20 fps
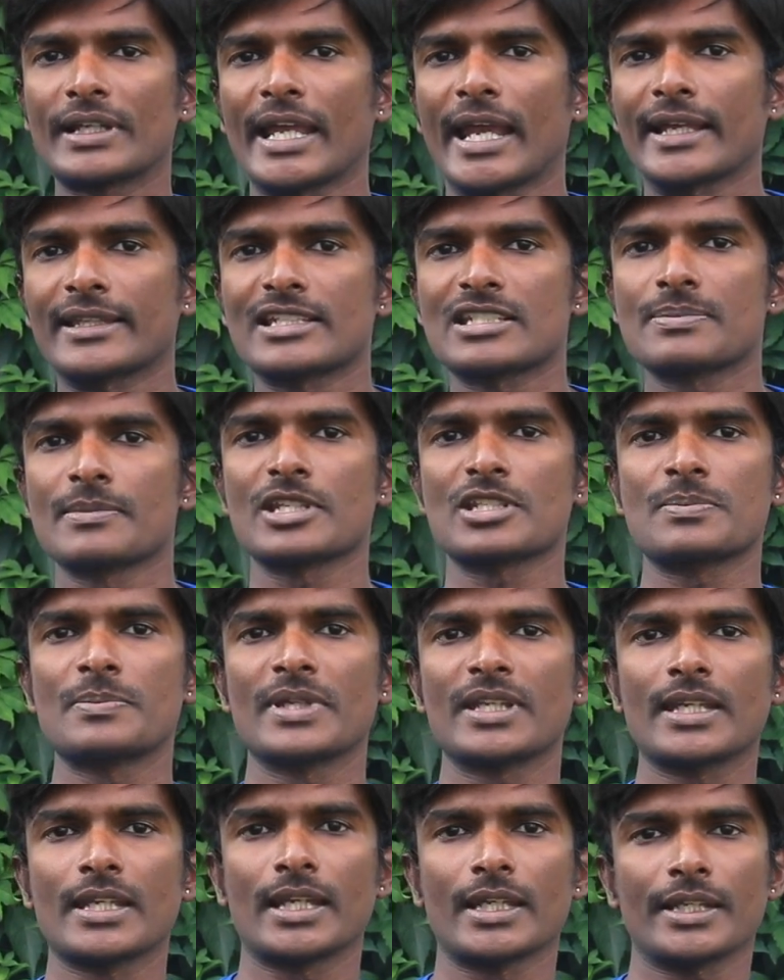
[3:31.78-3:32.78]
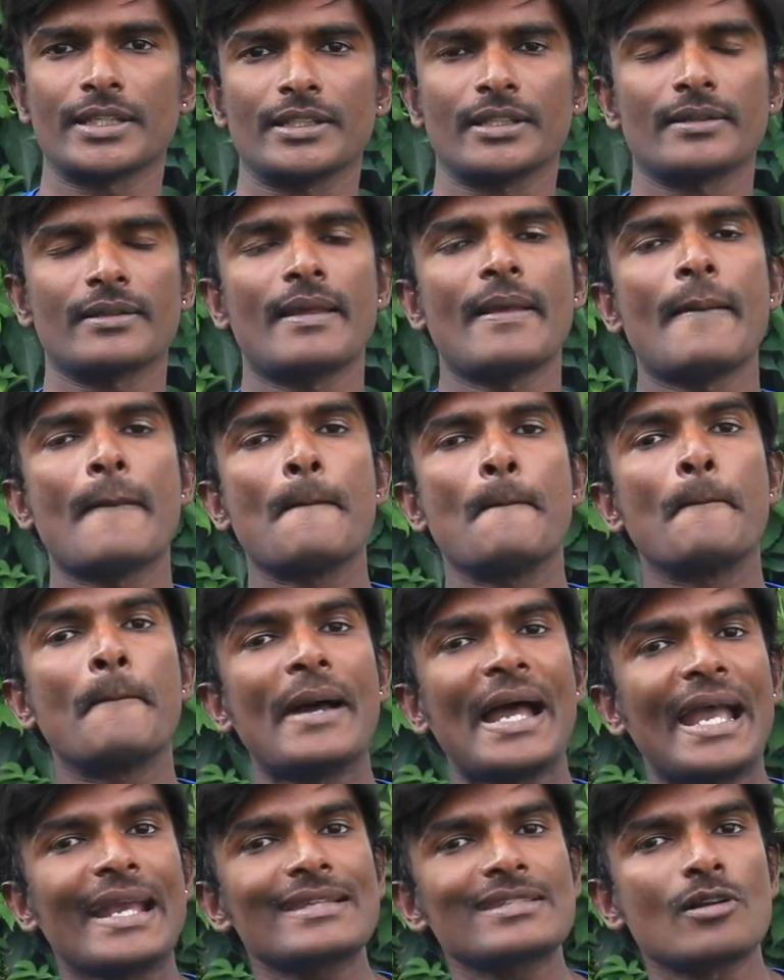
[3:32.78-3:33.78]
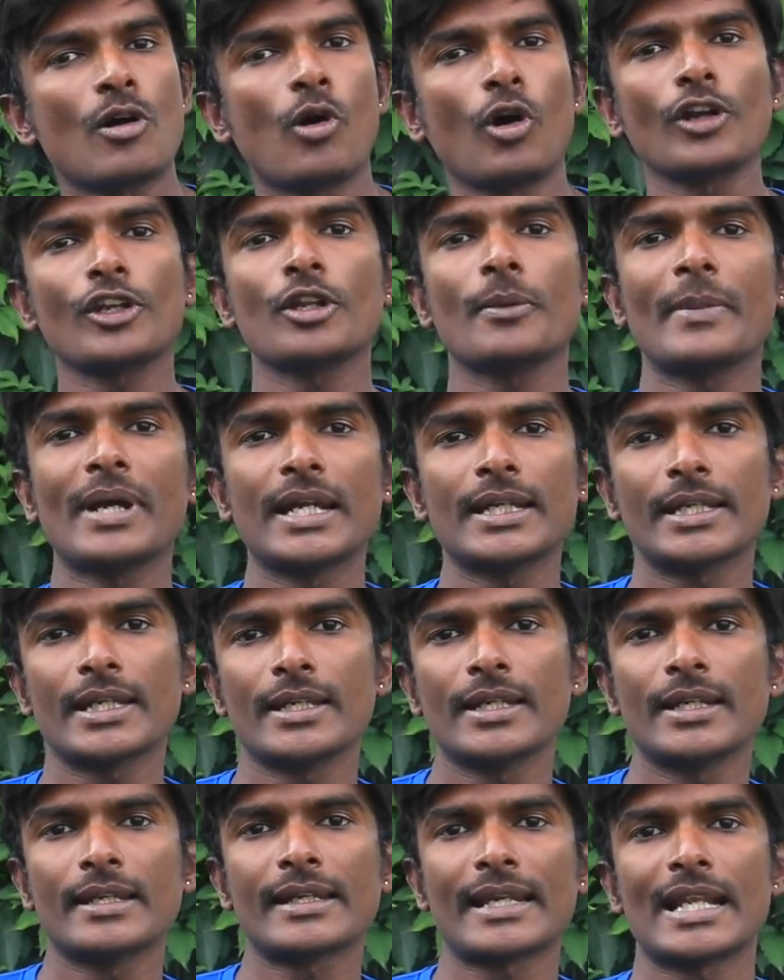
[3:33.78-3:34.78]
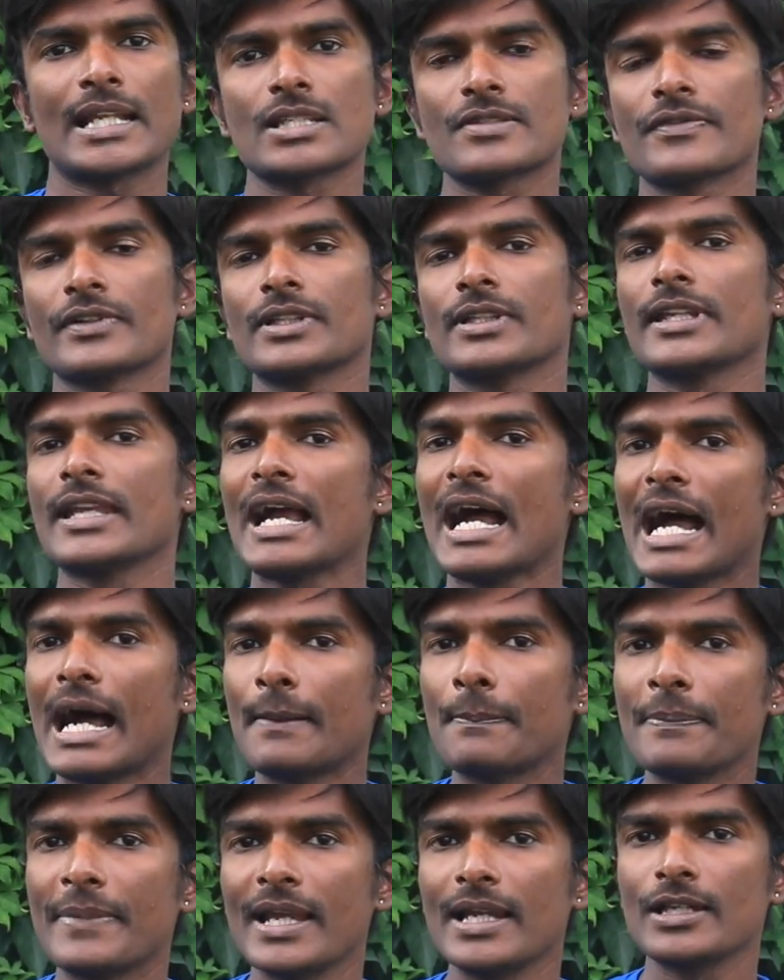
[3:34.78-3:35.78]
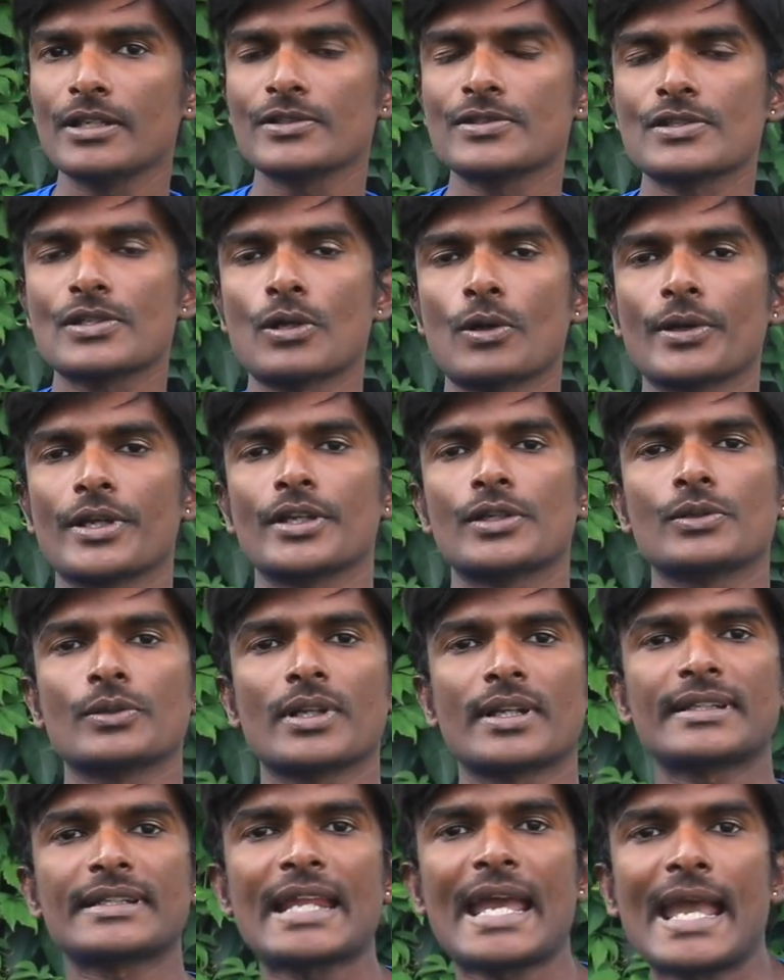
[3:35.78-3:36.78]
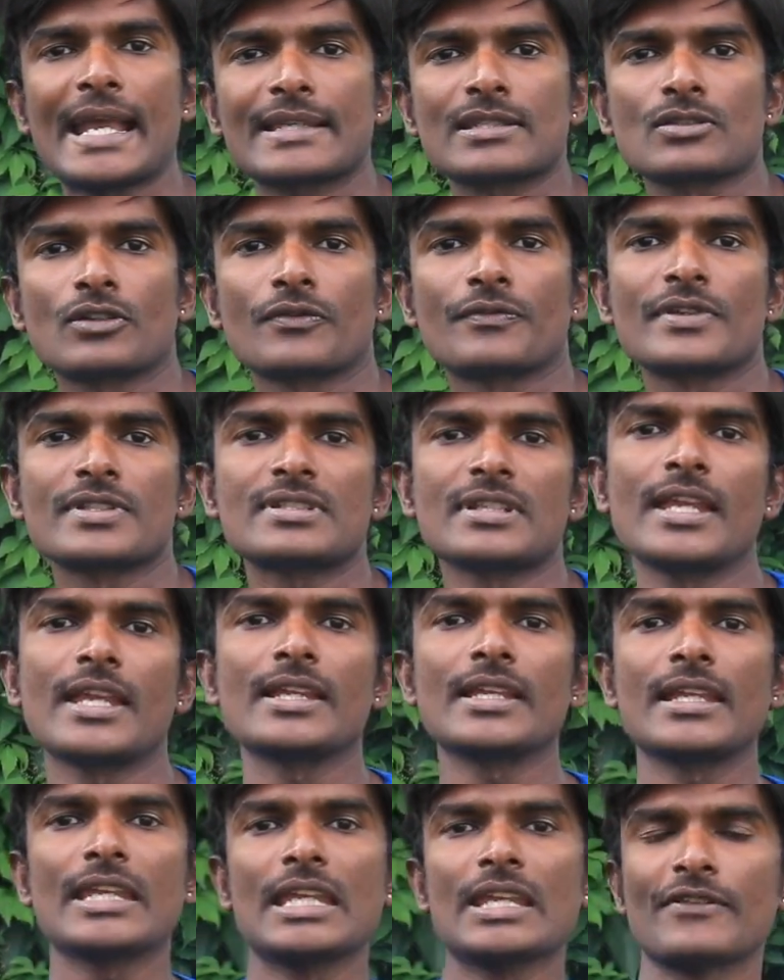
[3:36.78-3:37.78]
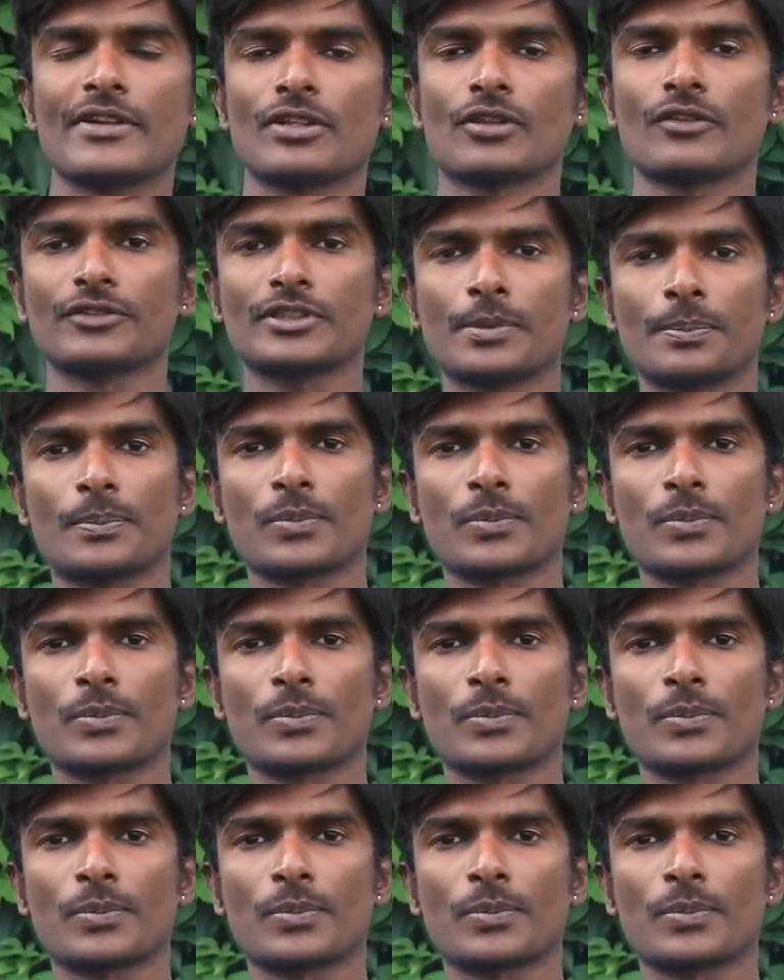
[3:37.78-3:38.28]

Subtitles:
taxes must be collected. Banks automatically transfer the Abgeltungssteuer to the tax office in the event of the